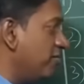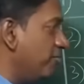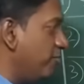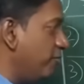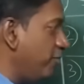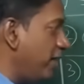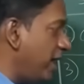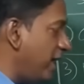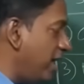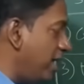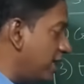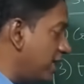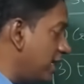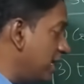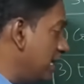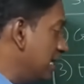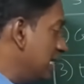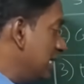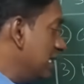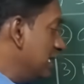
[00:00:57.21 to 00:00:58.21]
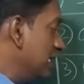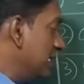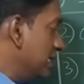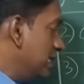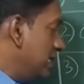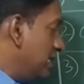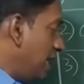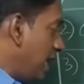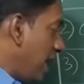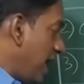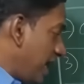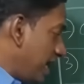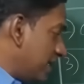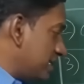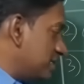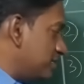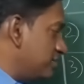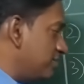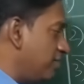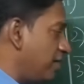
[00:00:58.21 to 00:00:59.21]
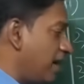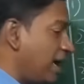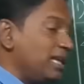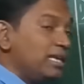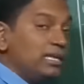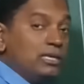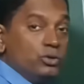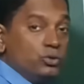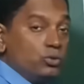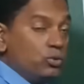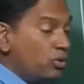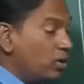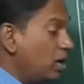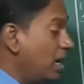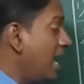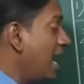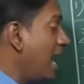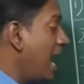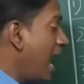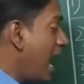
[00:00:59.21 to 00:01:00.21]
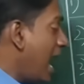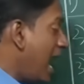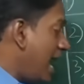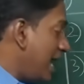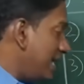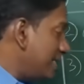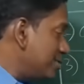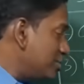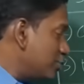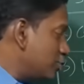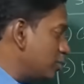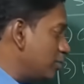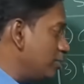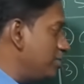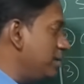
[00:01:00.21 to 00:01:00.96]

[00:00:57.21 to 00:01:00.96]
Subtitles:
where the x value has to